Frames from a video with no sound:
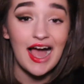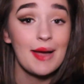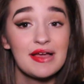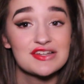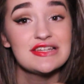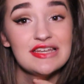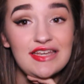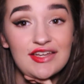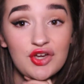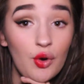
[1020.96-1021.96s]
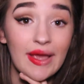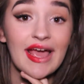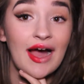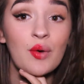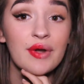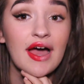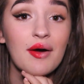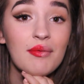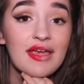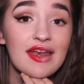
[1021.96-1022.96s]
I'm actually going out
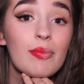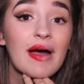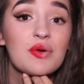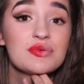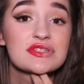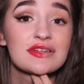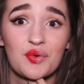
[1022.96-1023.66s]
now in about a